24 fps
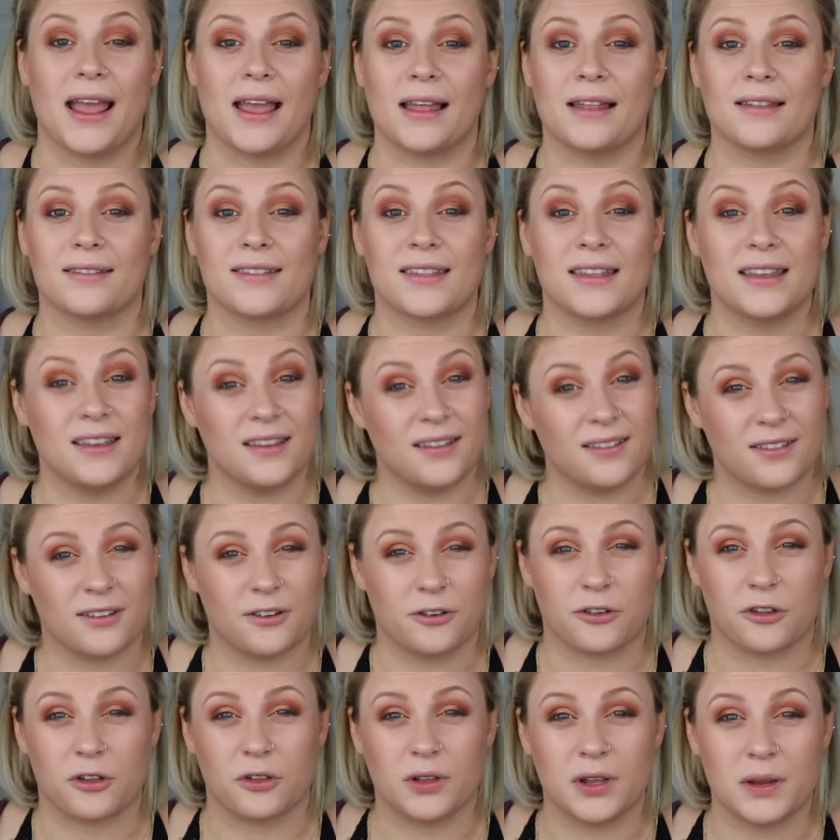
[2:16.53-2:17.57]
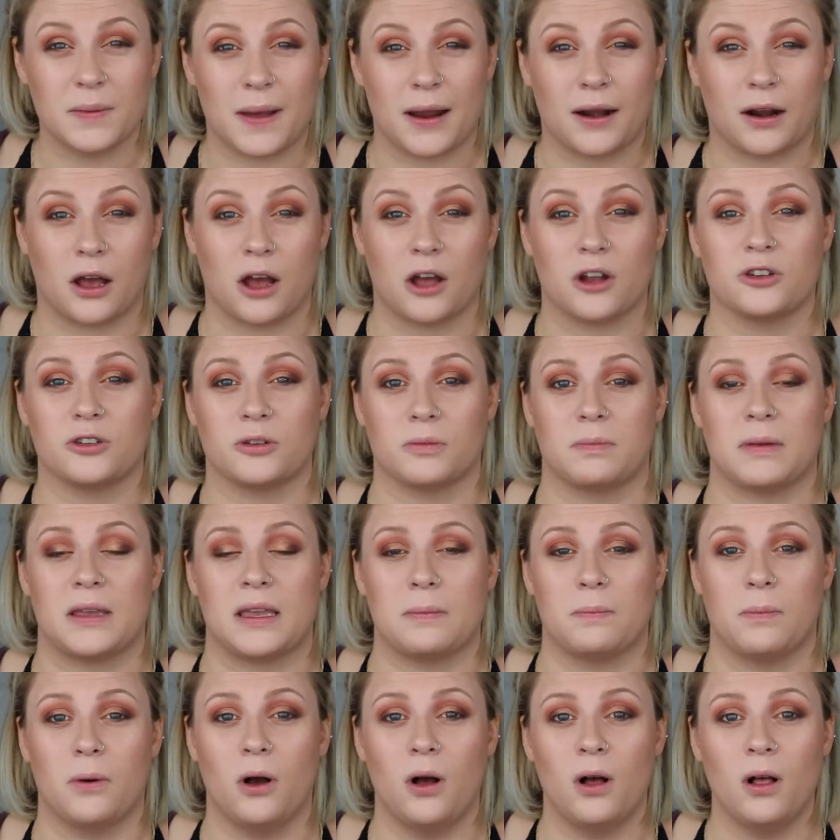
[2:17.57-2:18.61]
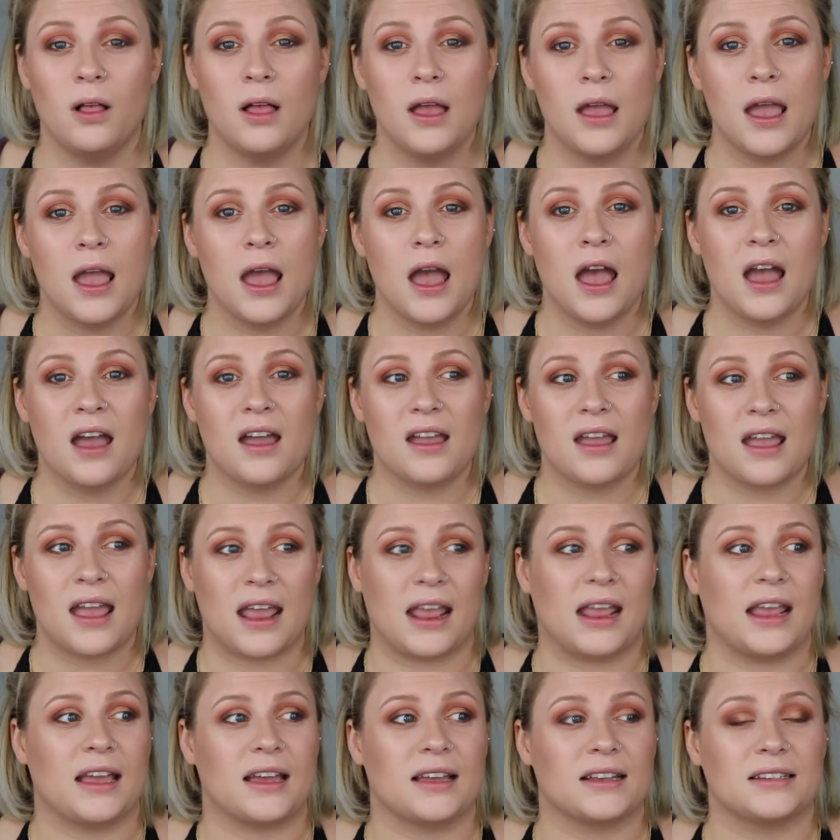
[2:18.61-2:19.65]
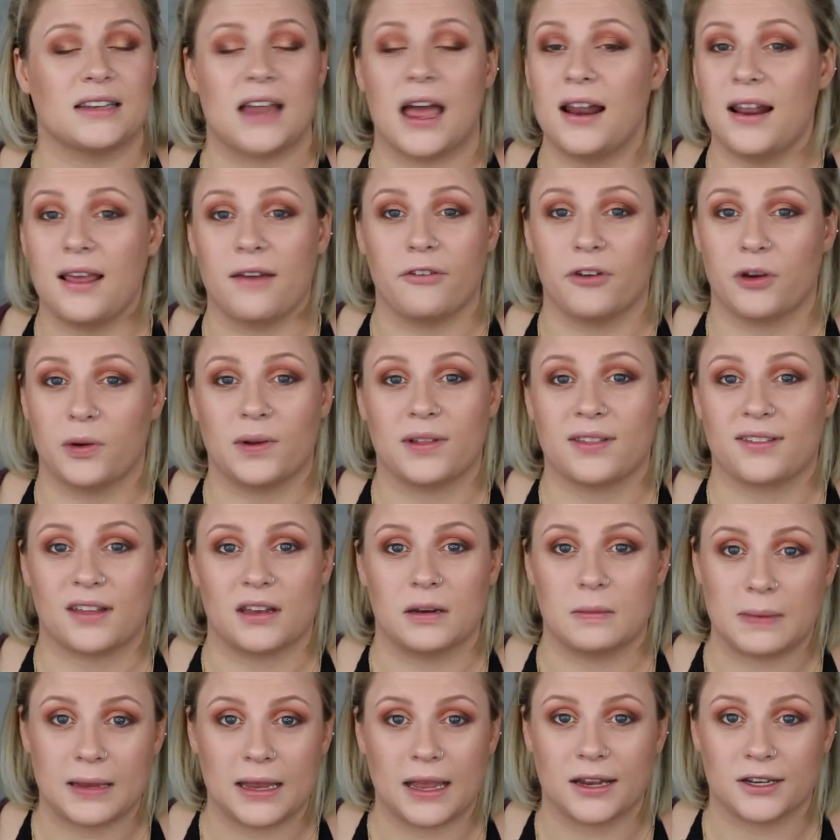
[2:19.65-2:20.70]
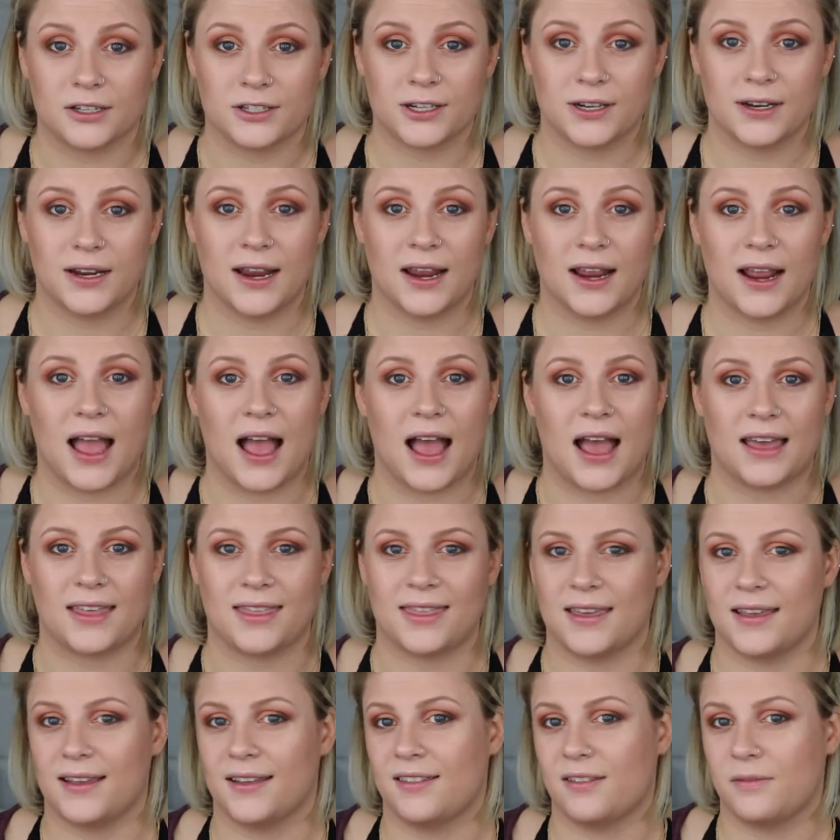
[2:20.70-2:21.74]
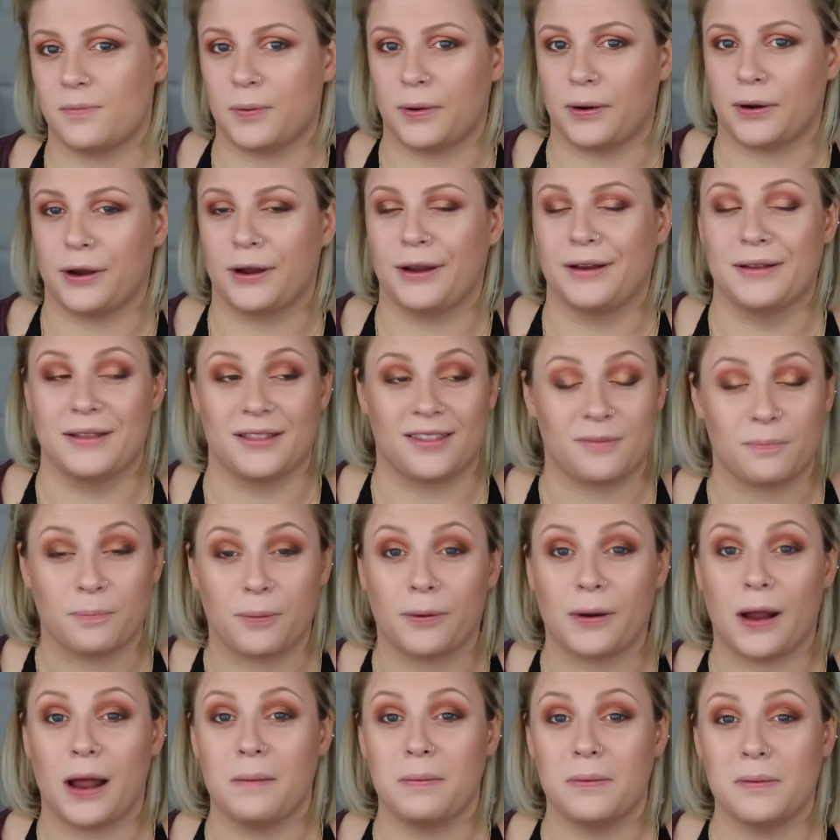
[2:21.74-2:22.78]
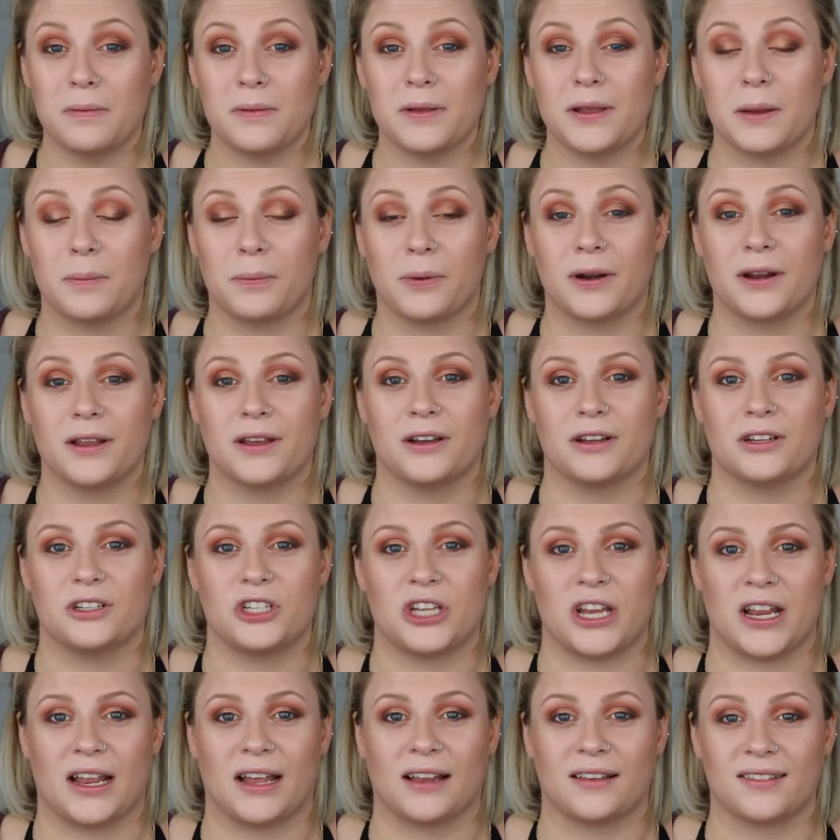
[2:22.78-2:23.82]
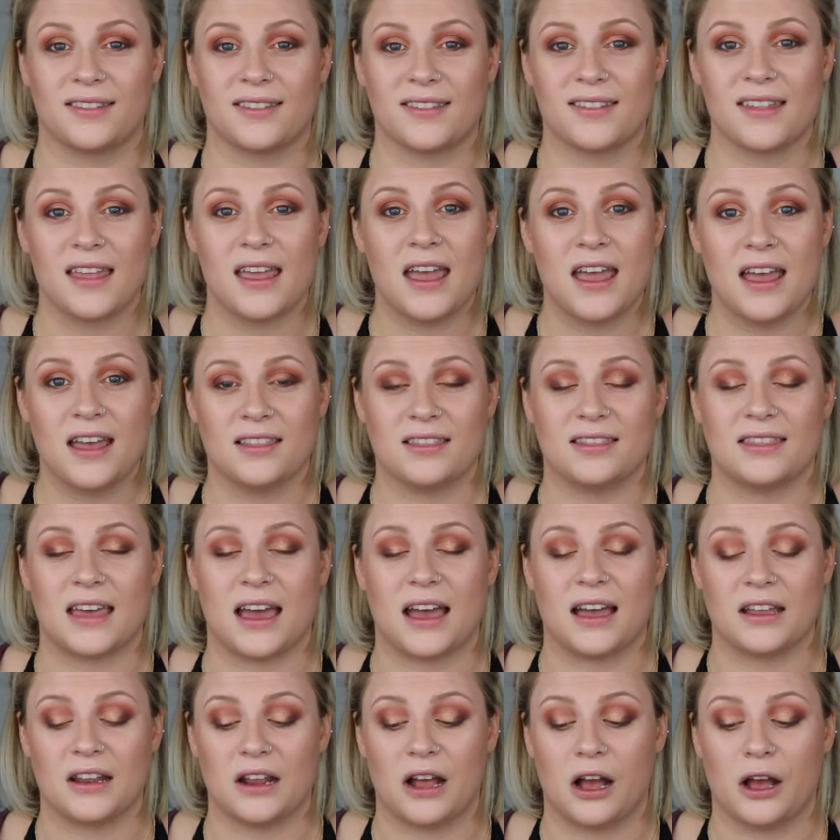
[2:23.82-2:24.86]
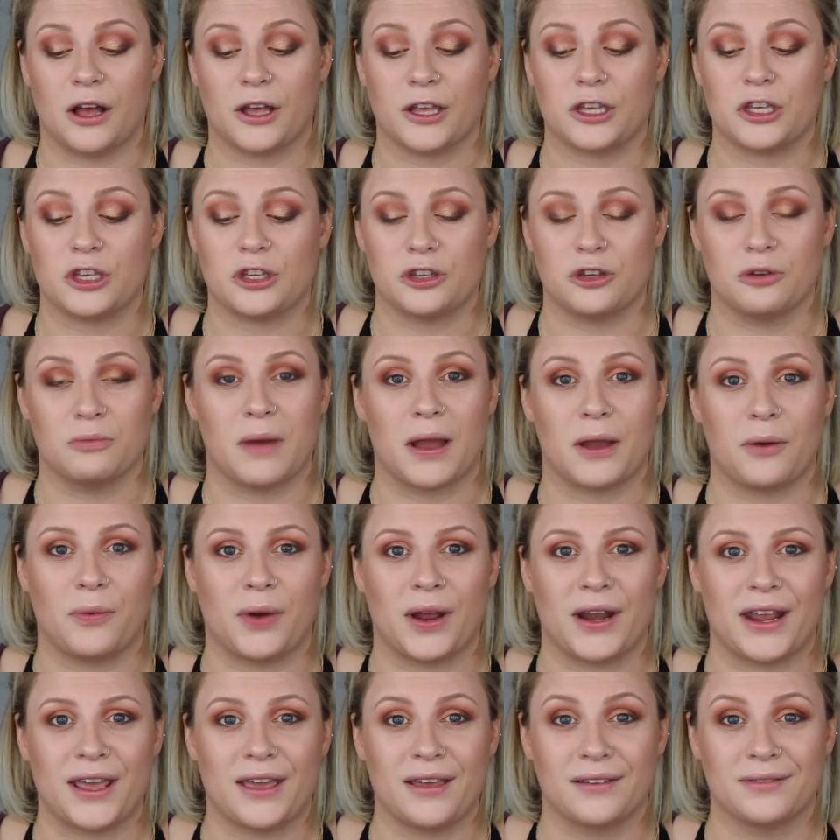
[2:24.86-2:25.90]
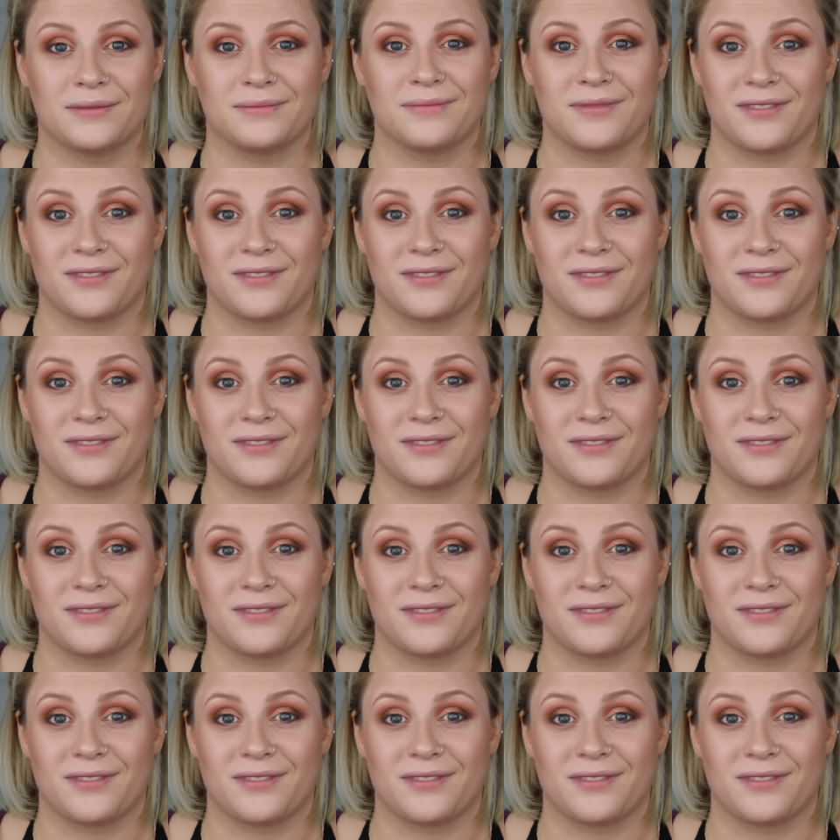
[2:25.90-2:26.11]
And seeing as there was only about 100 people, and not everyone's going to be entering, I think it's probably a pretty good chance that you might win it.